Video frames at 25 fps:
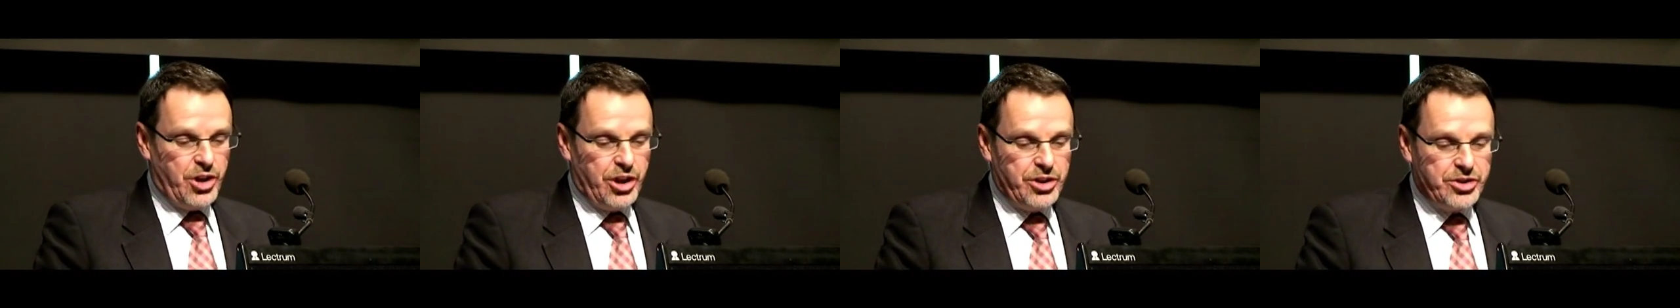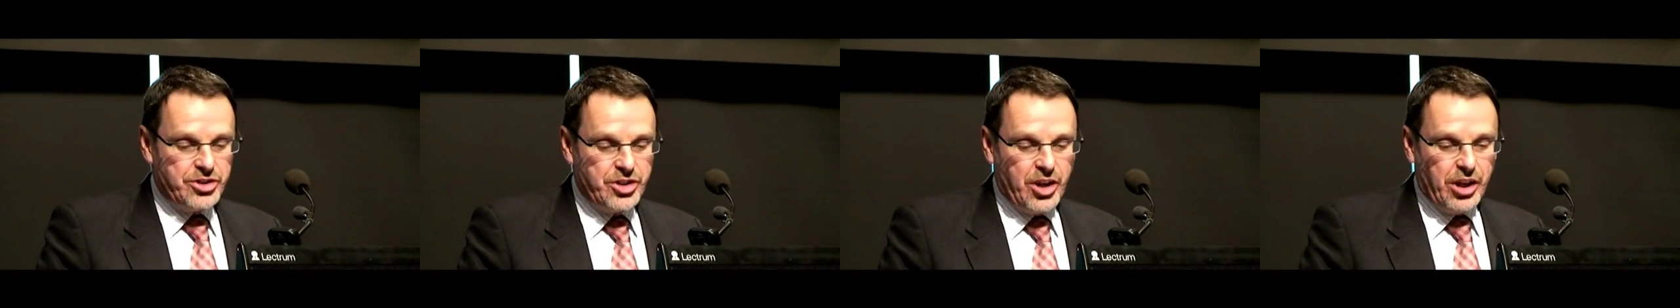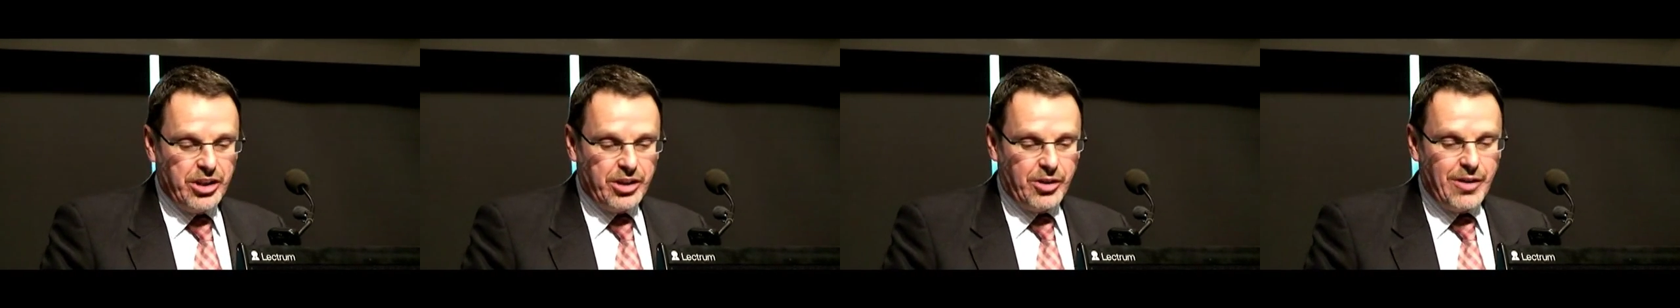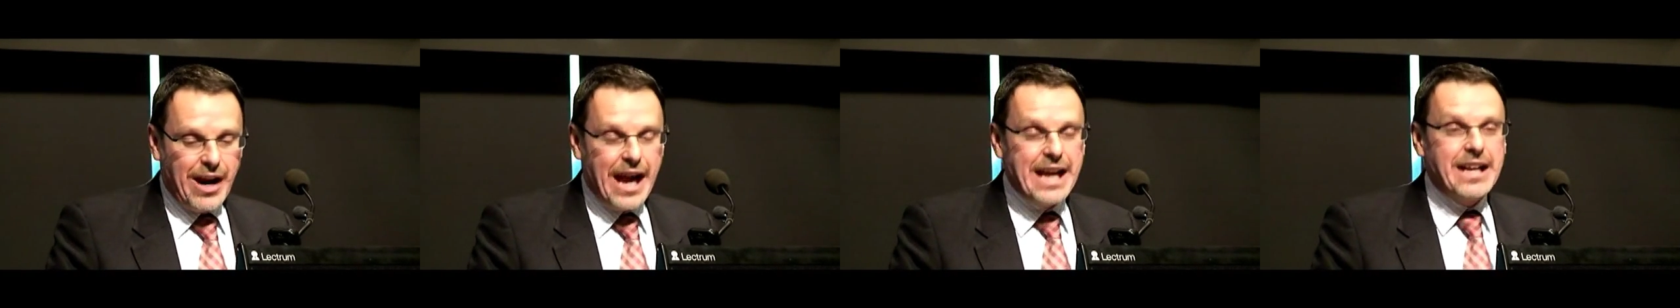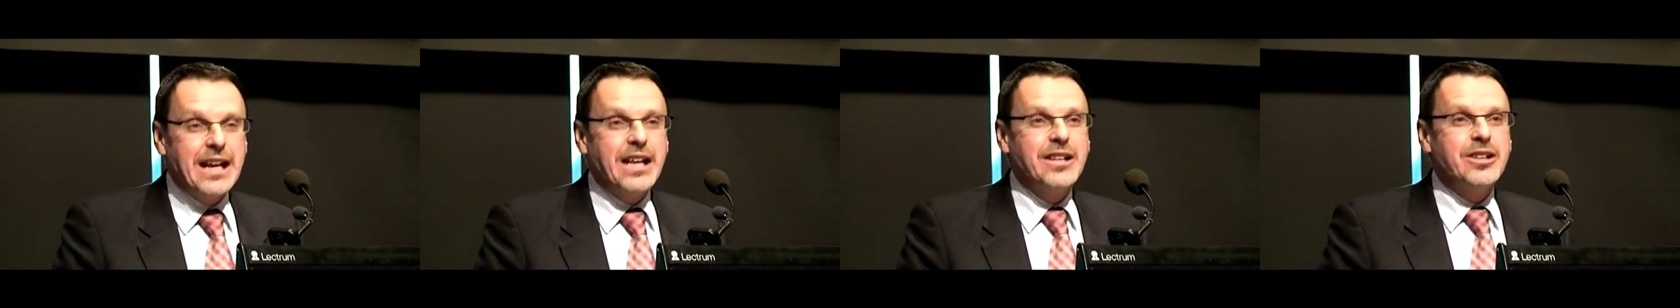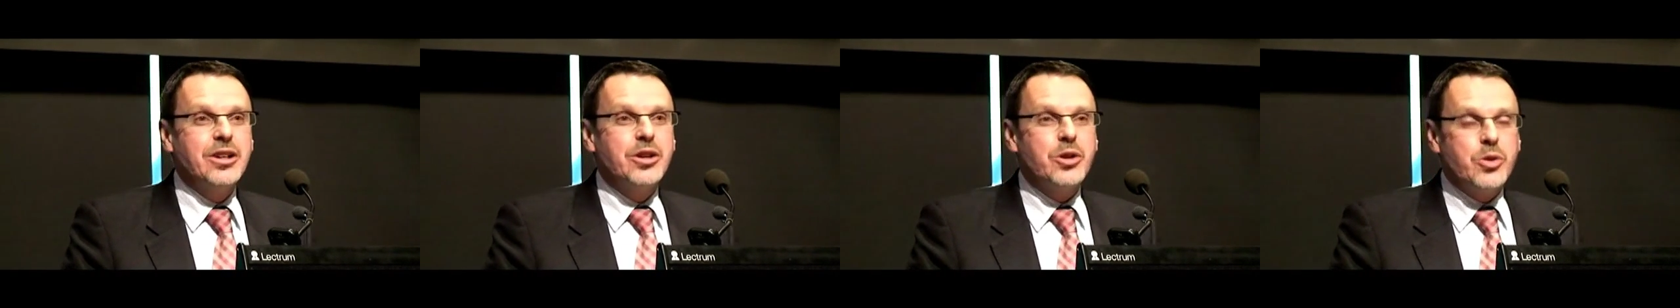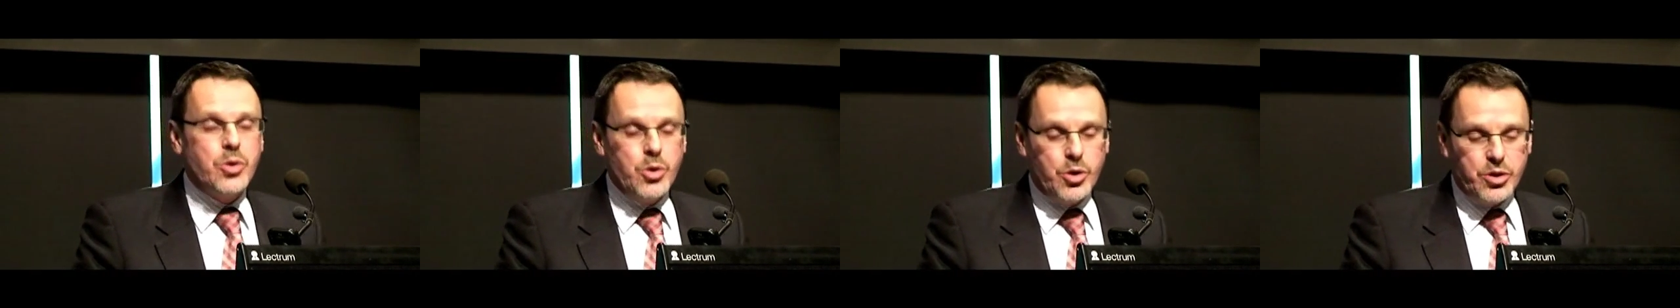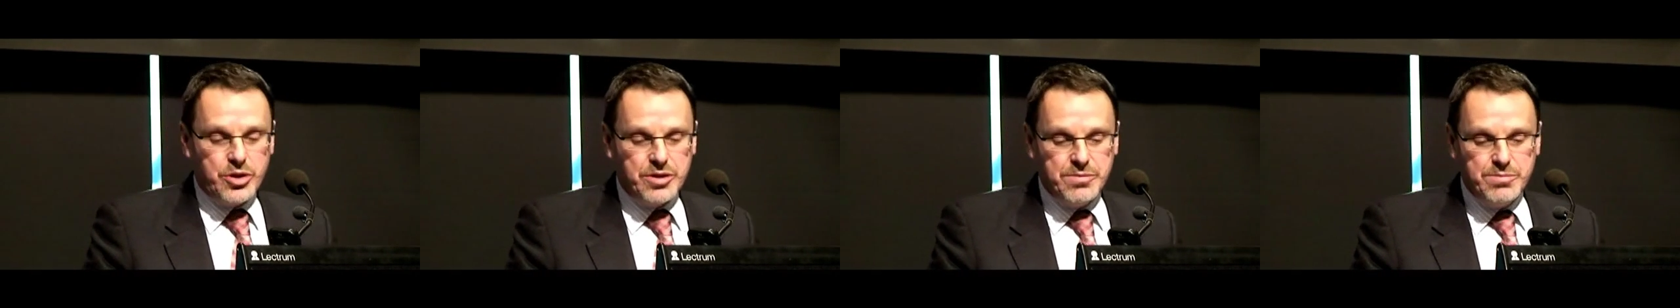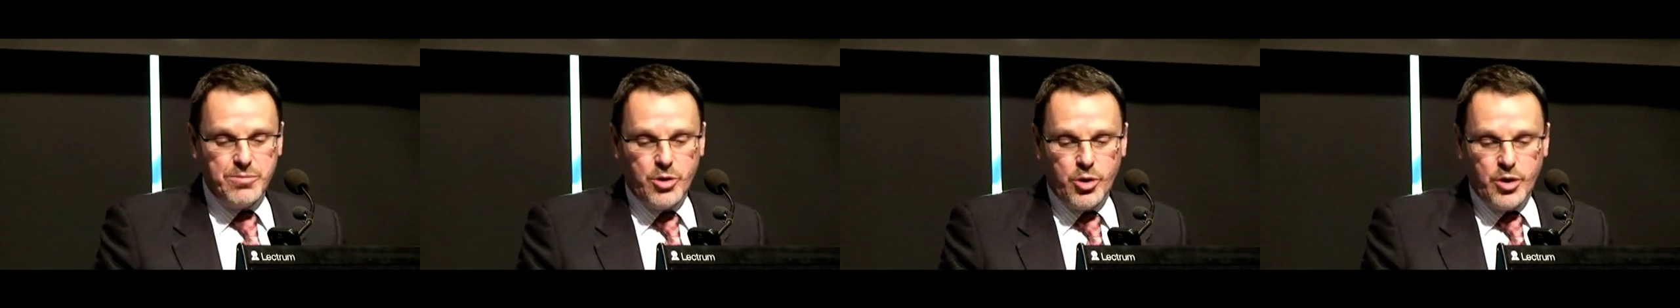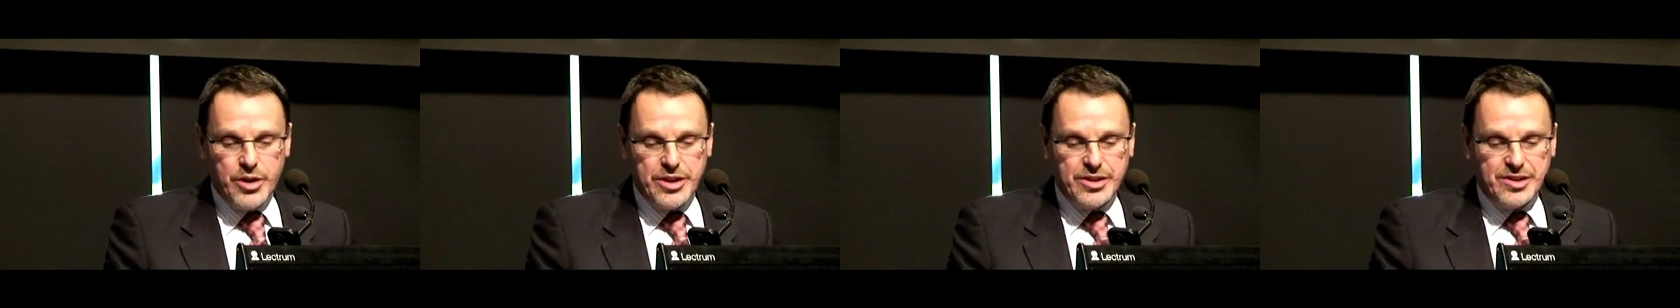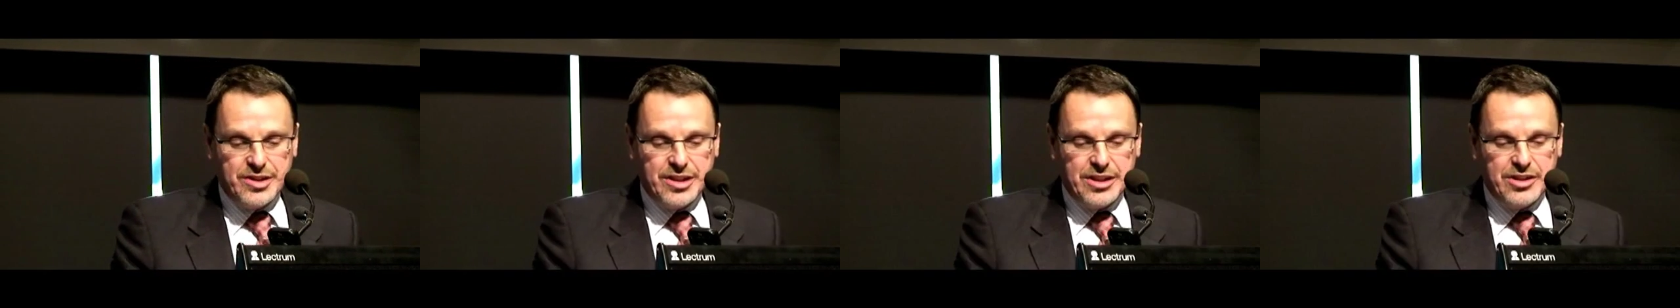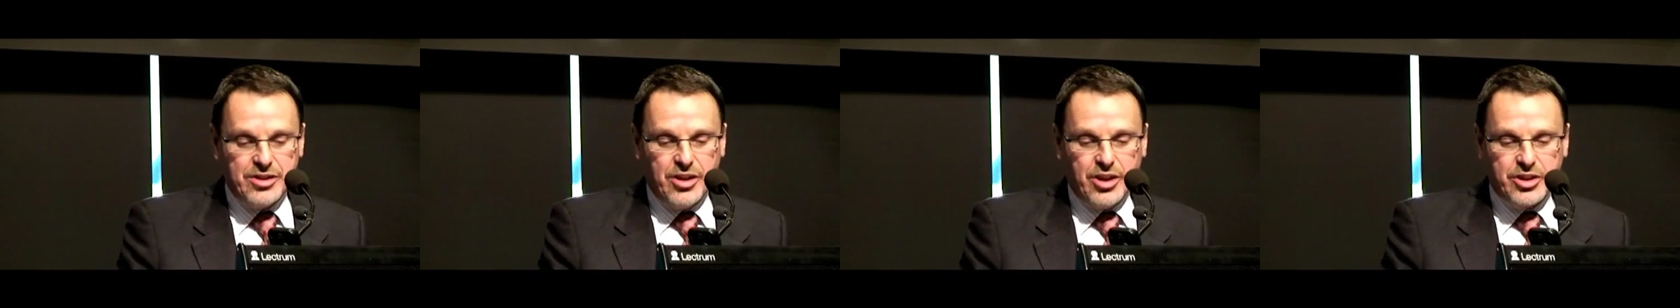not tolerate and that Gordon
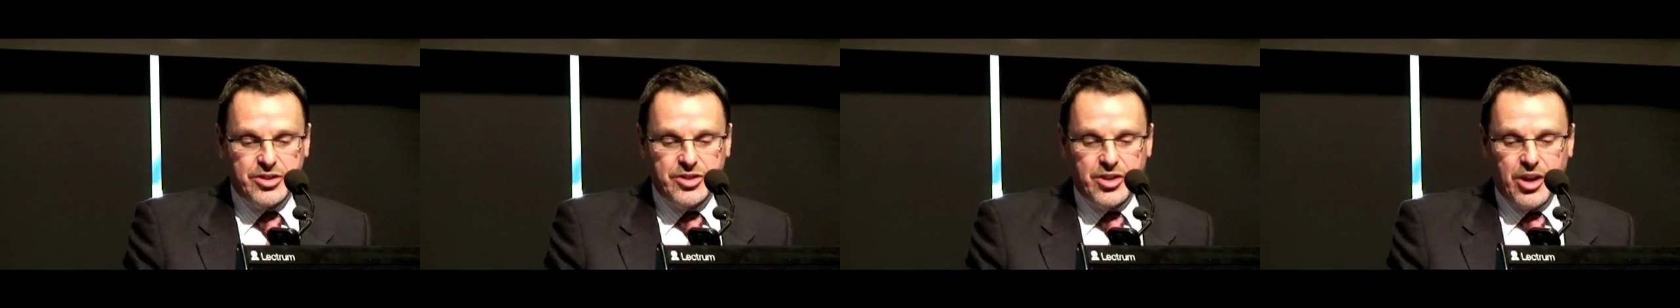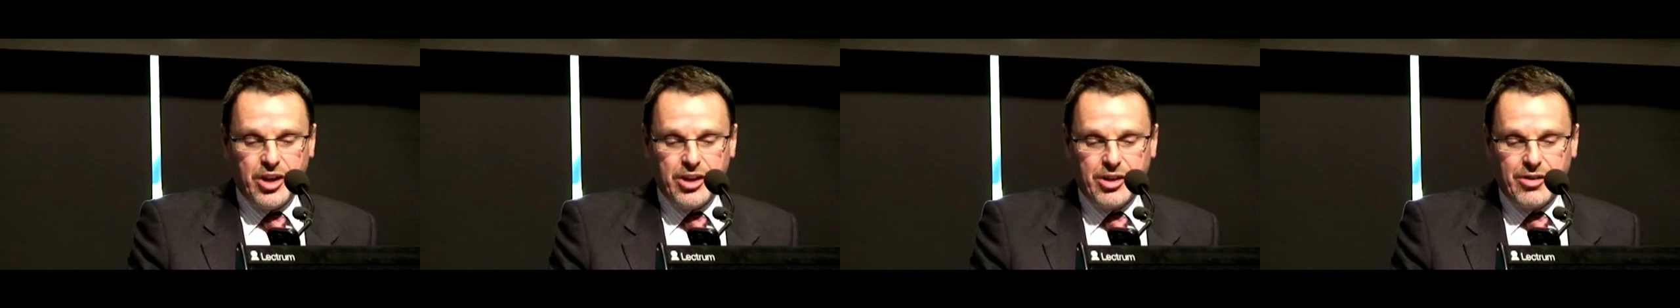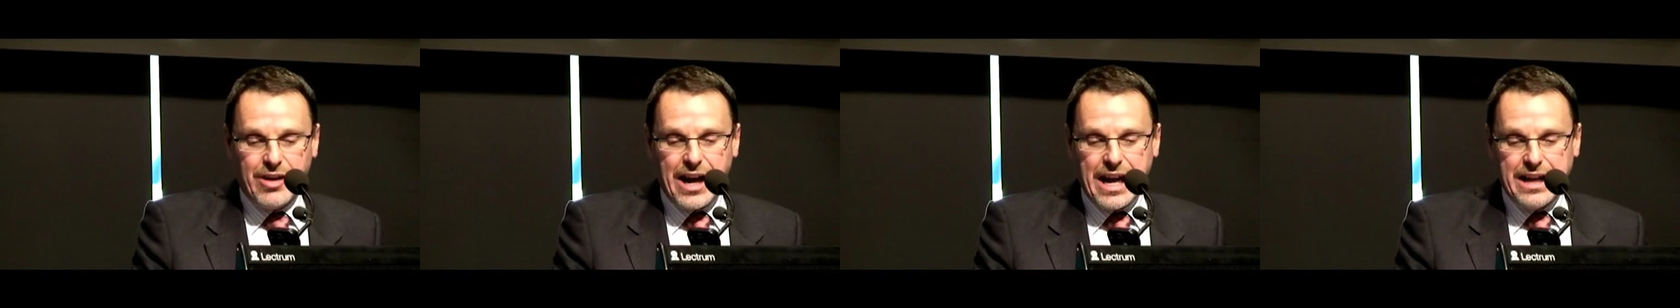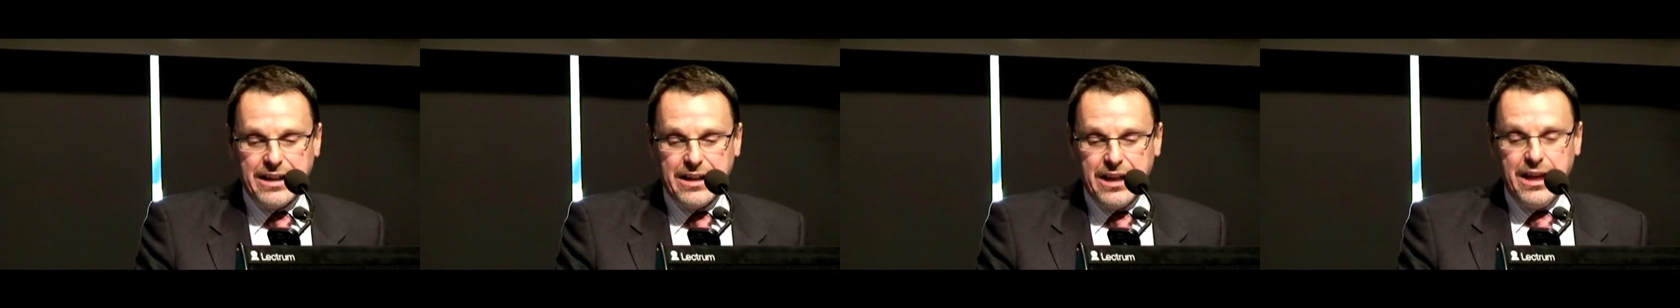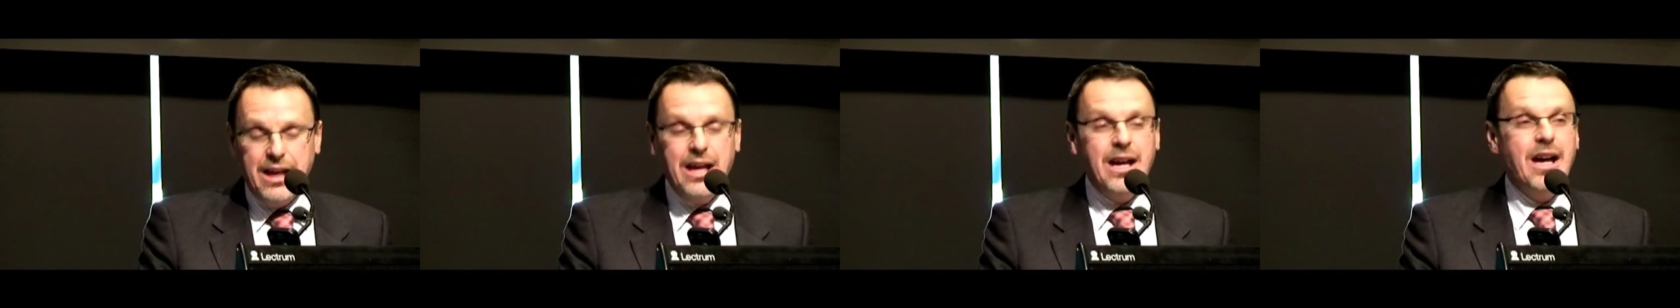Moyes did not tolerate.